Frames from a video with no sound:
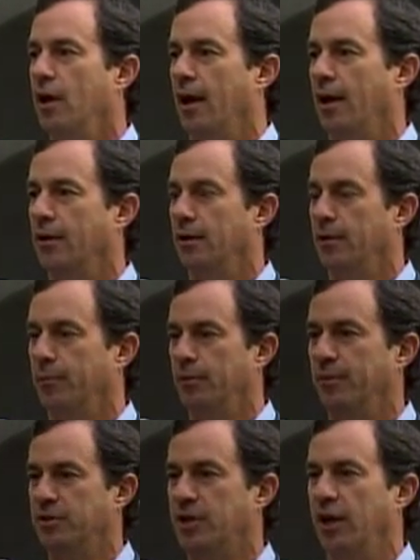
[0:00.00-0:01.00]
and
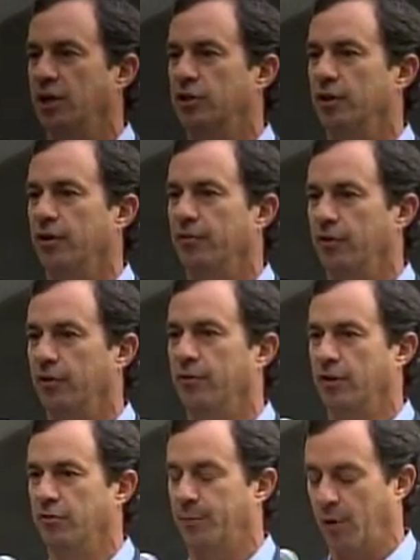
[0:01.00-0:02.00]
implementation of
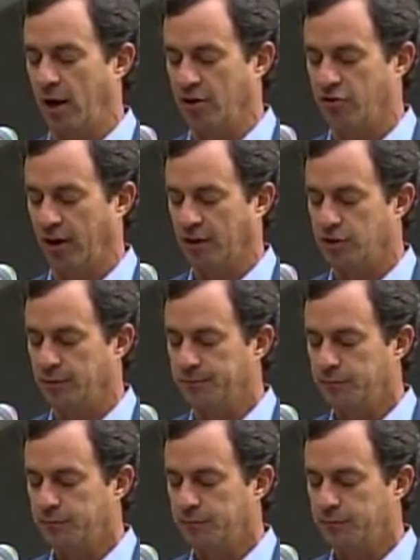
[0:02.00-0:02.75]
these projects.